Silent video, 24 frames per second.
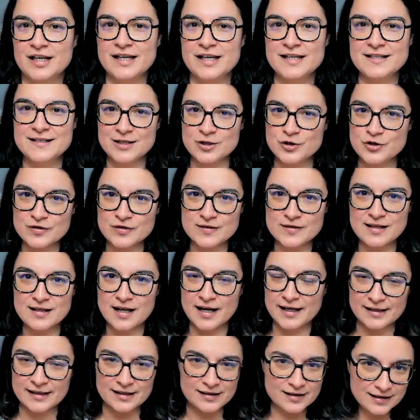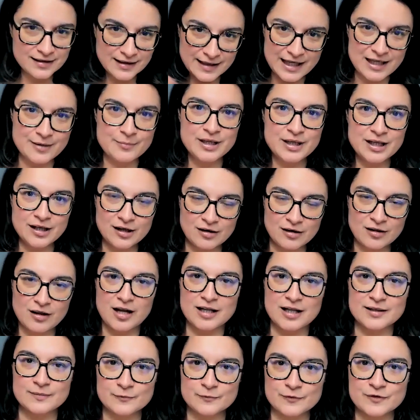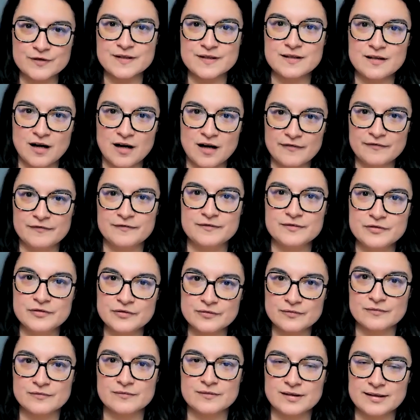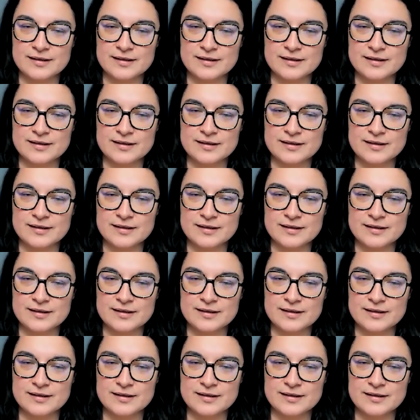Is it just like claiming a lot more stuff to